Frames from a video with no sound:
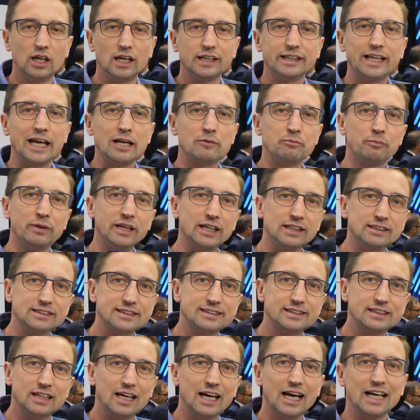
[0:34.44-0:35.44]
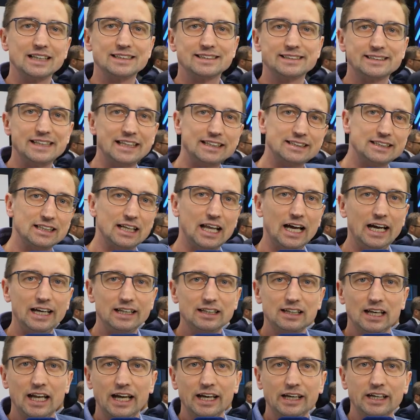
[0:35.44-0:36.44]
That means a
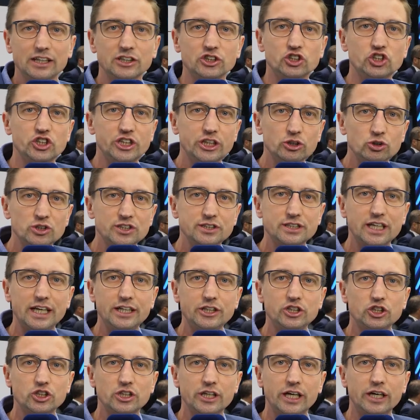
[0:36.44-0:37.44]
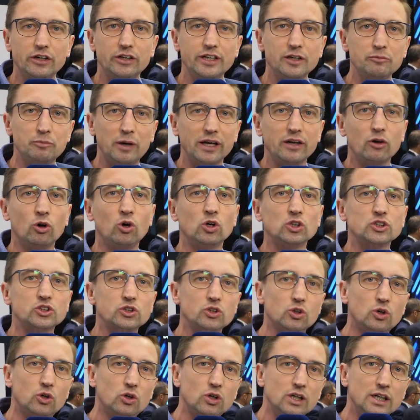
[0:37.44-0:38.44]
satellite like a geostationary, but
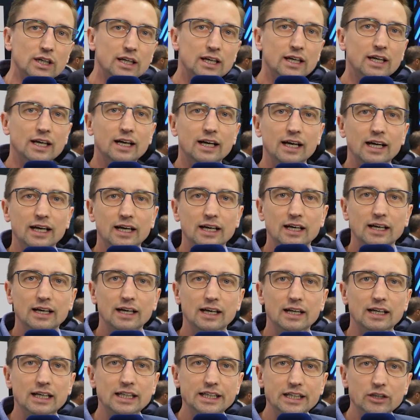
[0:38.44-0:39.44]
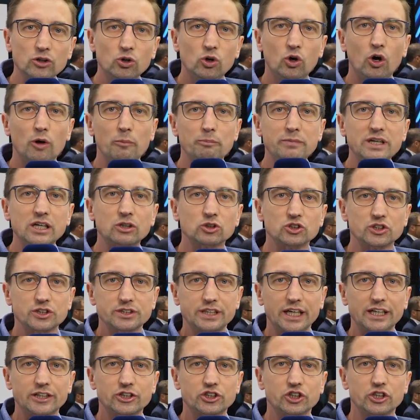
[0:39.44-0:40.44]
also uh, a LEO or MEO
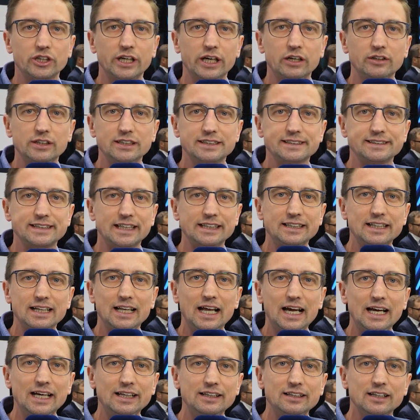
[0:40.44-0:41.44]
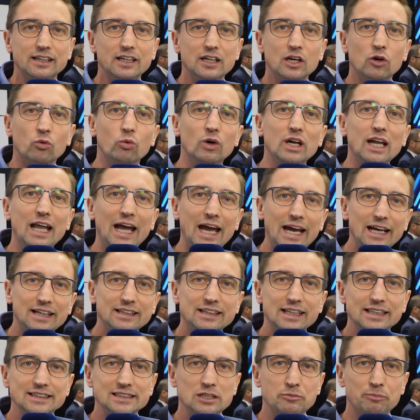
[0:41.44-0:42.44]
stationary satellite will
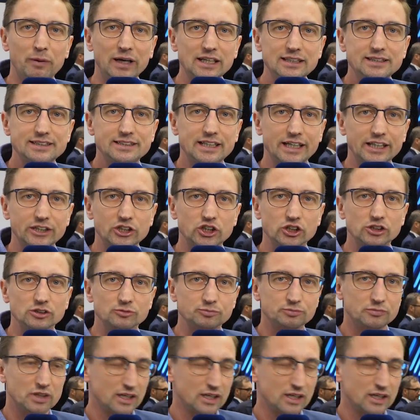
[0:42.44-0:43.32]
act as a base station.